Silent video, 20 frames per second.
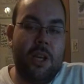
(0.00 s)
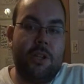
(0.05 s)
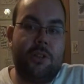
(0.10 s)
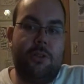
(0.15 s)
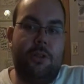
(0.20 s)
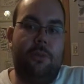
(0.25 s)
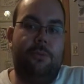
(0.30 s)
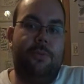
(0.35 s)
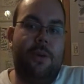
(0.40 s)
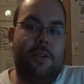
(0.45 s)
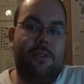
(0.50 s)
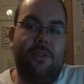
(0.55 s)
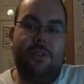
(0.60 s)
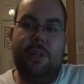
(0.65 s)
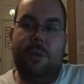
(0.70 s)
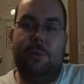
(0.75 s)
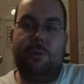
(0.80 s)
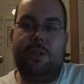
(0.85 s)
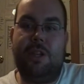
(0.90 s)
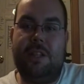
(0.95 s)
So the fact that
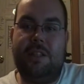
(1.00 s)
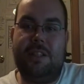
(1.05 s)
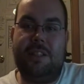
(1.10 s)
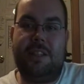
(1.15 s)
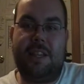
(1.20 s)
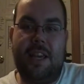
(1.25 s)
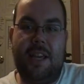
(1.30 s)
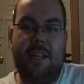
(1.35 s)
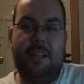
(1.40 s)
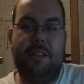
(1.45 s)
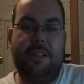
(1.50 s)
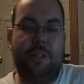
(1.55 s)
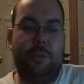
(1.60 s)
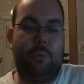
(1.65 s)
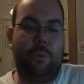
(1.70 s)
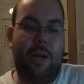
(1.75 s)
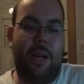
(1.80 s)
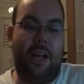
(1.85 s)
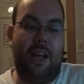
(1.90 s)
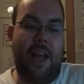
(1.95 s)
they were chanting Kay Lee
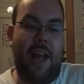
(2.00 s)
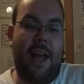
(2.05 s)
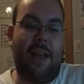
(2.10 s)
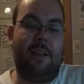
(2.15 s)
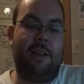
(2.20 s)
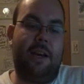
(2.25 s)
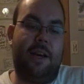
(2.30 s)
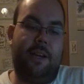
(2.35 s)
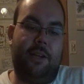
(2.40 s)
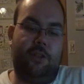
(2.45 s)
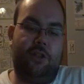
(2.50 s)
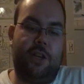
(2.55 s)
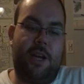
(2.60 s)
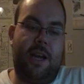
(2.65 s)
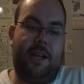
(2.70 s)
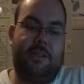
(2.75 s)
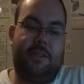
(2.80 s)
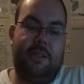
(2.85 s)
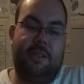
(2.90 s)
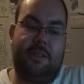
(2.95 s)
Ray at Nia
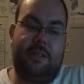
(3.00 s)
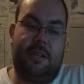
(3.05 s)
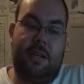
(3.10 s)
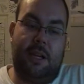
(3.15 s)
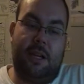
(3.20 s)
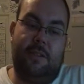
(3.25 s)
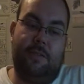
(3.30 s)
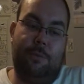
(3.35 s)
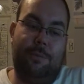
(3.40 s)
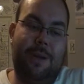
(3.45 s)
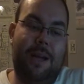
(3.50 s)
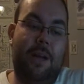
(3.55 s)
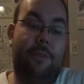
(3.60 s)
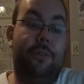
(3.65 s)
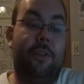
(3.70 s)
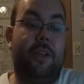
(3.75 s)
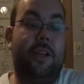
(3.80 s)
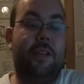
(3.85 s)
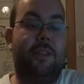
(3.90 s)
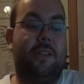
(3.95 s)
Jax is kind of a
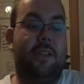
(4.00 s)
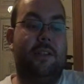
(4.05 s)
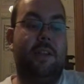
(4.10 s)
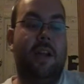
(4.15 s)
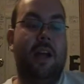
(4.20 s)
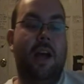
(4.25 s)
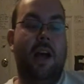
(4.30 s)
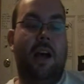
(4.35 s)
bad thing, is it?